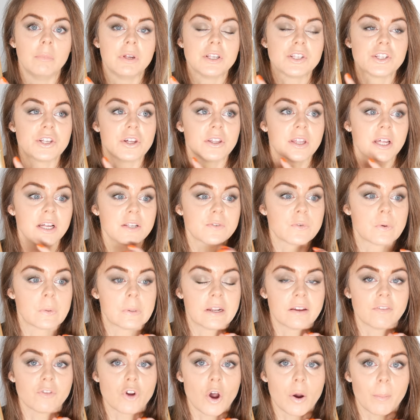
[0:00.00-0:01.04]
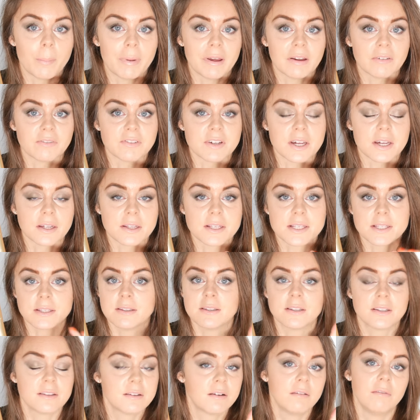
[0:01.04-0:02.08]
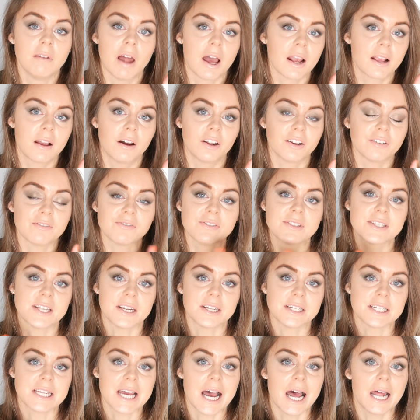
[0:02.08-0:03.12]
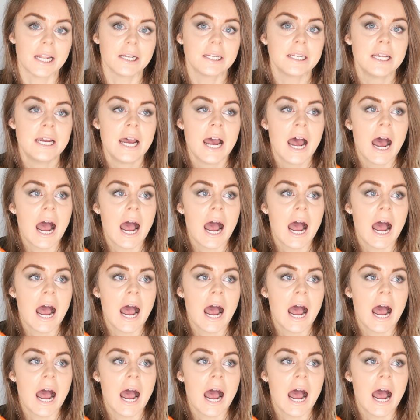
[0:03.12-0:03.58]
So that's when I've got a bit of a like kind of suntan.